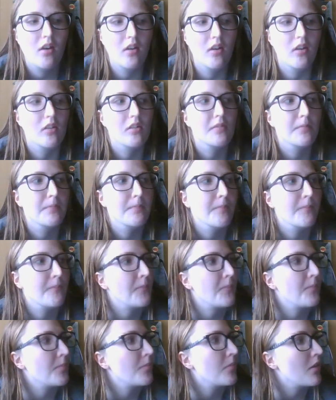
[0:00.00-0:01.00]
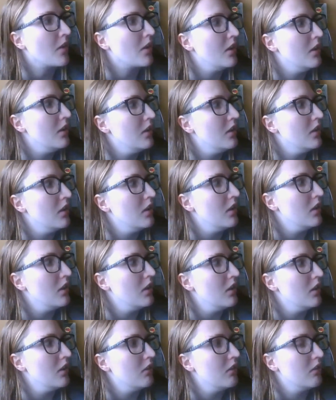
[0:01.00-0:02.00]
Um,
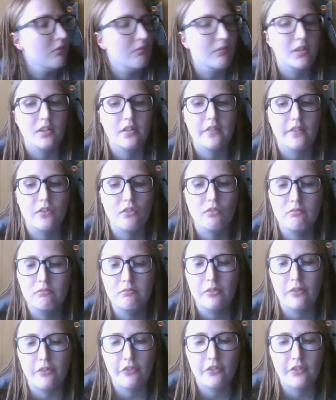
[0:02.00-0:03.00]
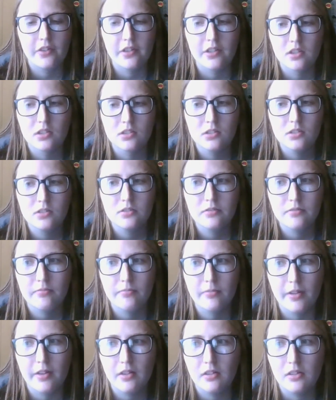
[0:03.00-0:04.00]
what else was there
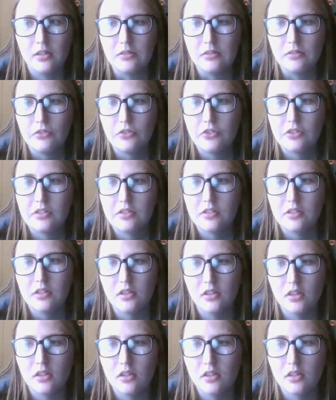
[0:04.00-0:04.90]
with ghosts?